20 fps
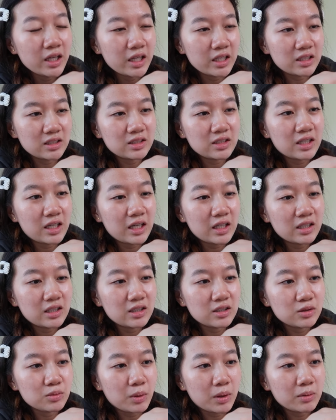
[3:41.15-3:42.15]

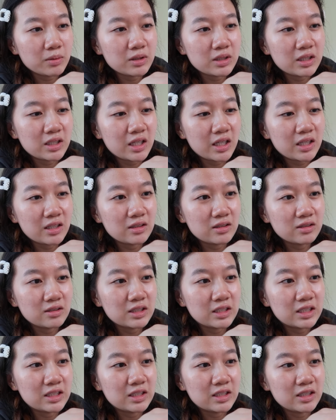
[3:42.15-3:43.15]
It's probably gonna get a little
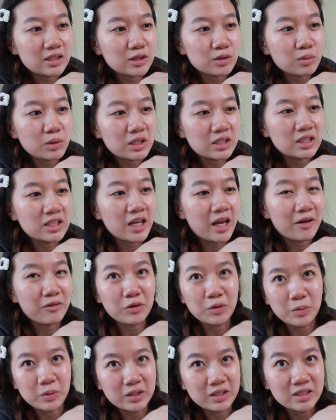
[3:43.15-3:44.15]
tedious because
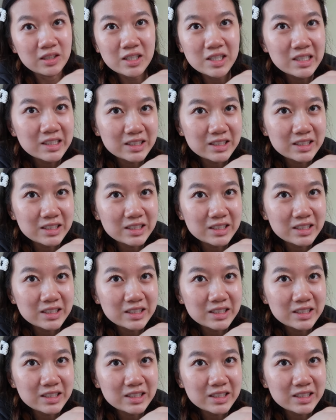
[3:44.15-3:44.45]
everyone